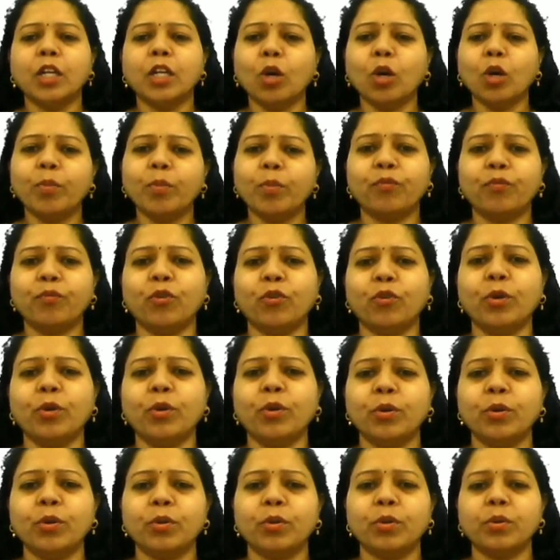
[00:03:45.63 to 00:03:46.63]
Now,
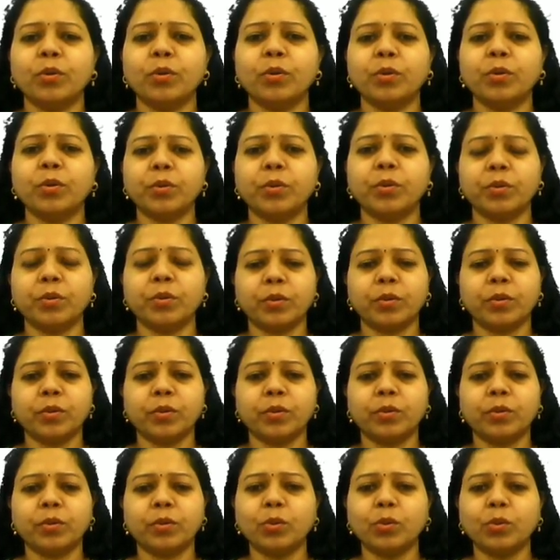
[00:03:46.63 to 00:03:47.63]
before
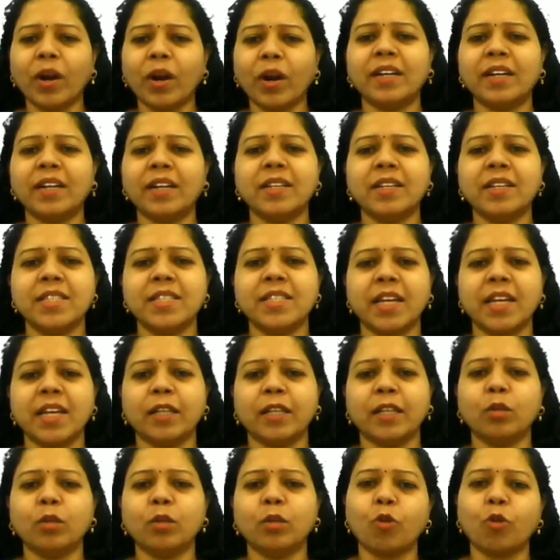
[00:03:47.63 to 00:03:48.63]
to
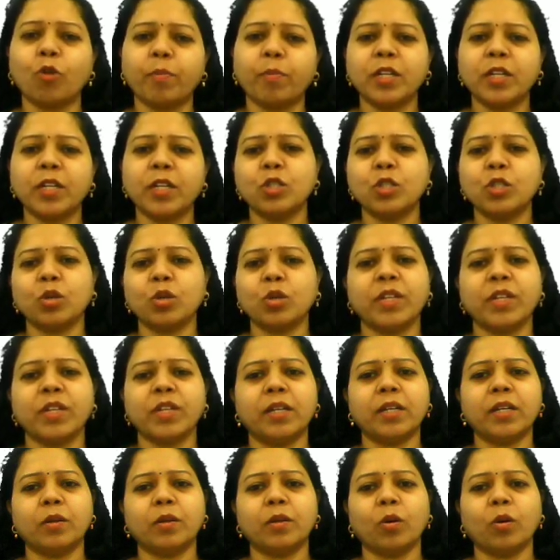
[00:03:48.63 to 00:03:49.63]
understand the properties of
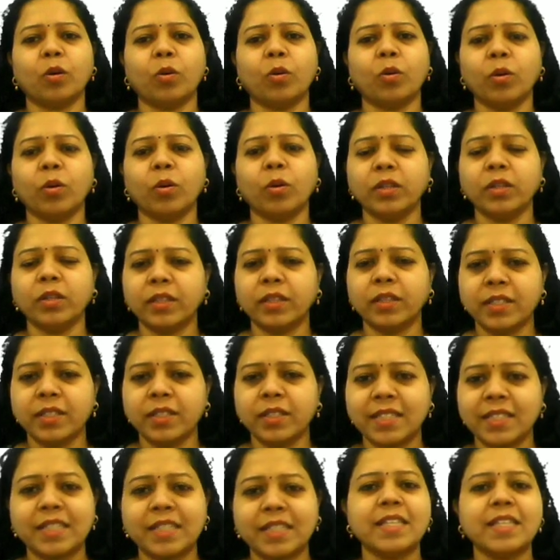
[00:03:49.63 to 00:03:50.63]
that all
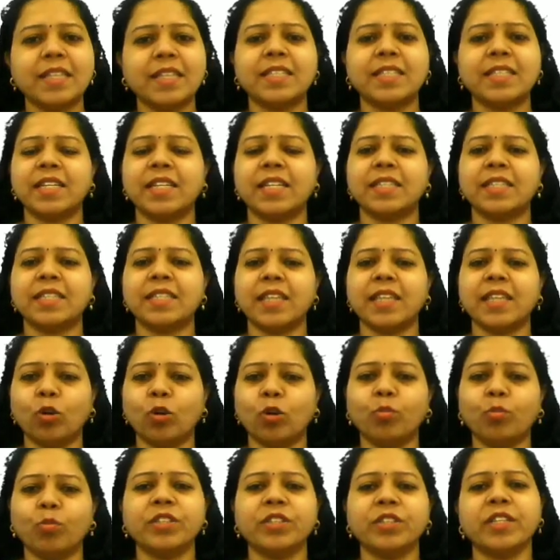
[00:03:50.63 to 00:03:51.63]
3 states
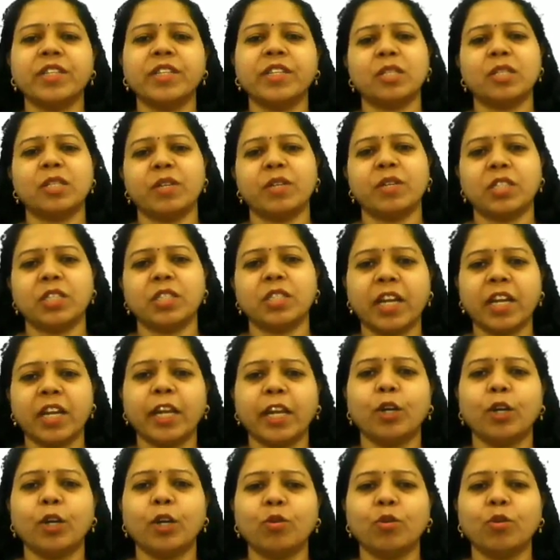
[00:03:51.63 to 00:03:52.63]
and homogeneous mixture
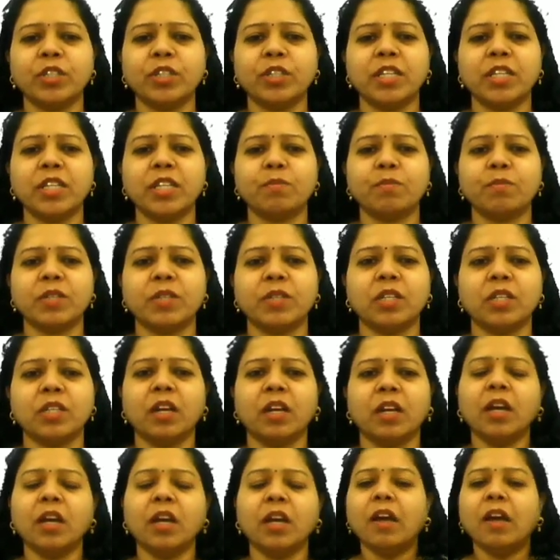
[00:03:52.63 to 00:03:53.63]
and heterogeneous
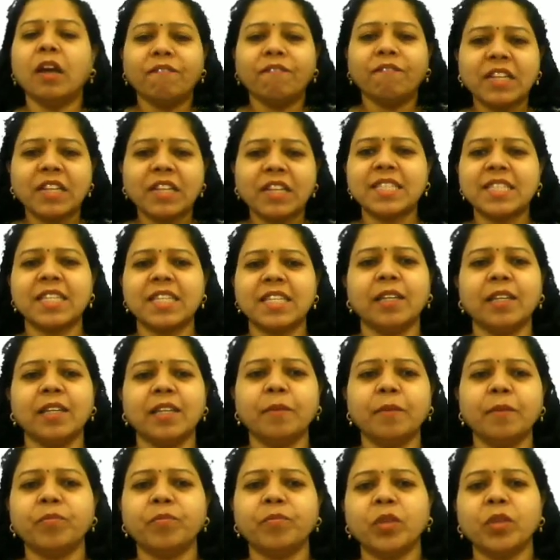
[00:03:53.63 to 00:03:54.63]
mixture, we'll
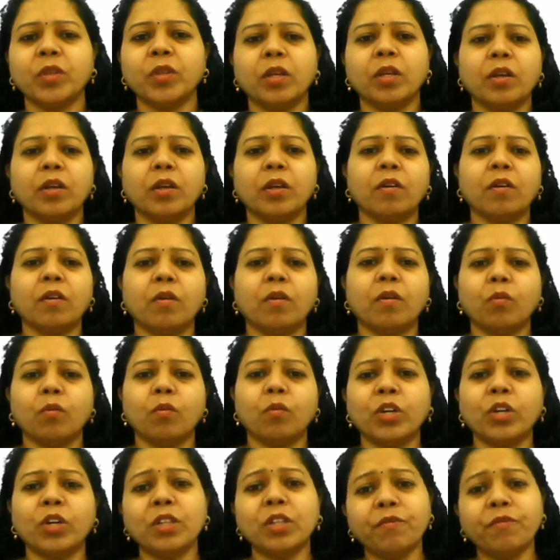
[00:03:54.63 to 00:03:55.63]
see
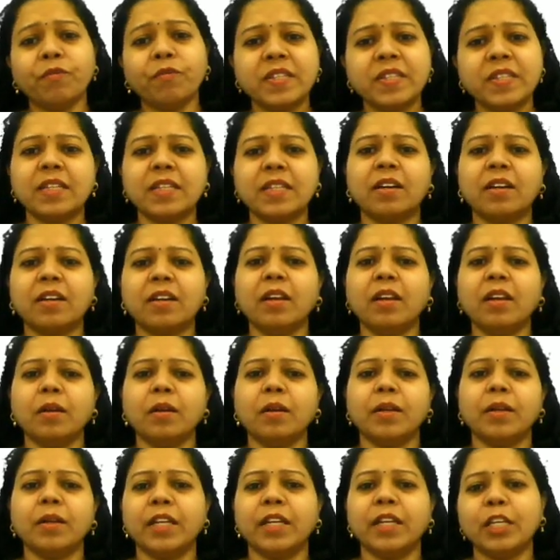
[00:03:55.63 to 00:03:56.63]
what is the
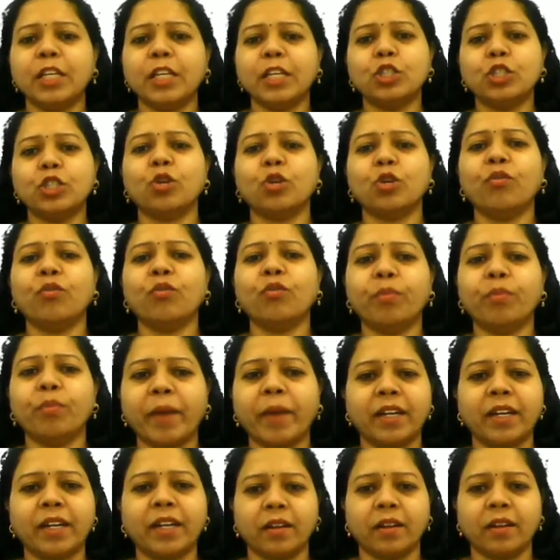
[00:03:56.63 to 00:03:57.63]
physical nature of
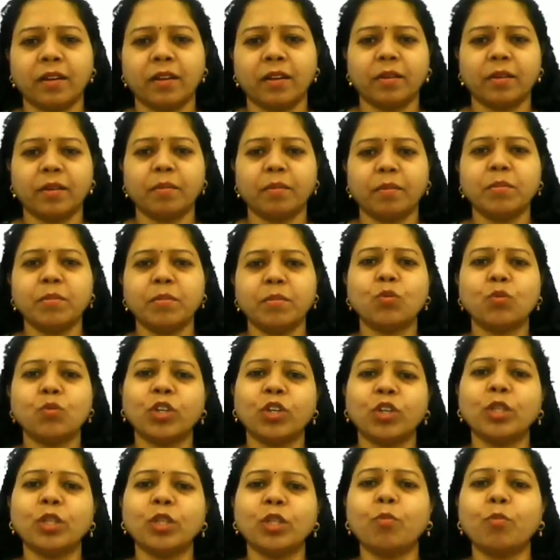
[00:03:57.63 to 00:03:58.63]
matter. Means
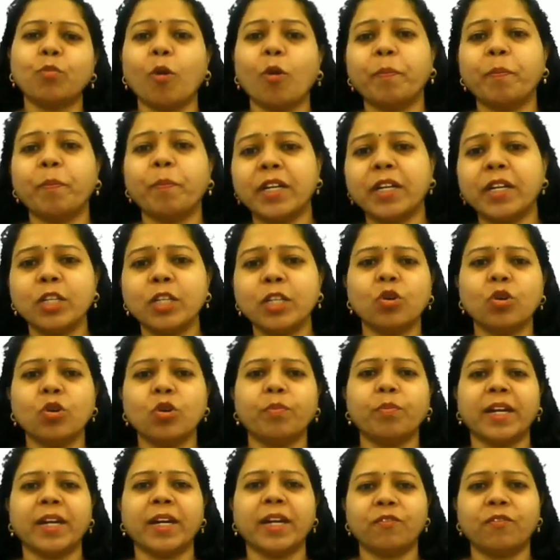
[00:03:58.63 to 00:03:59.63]
what are the properties
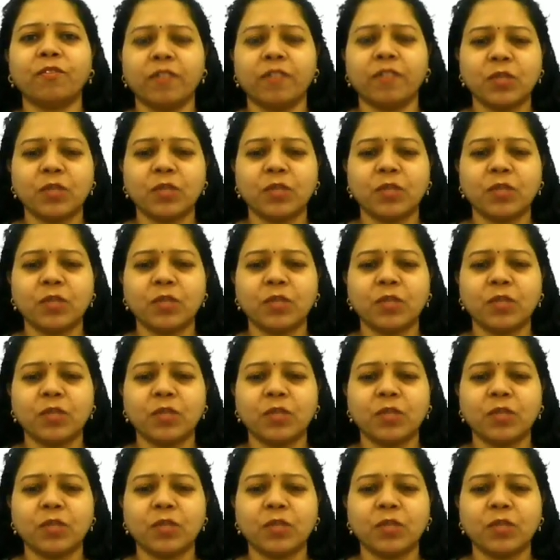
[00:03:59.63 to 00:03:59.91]
of matter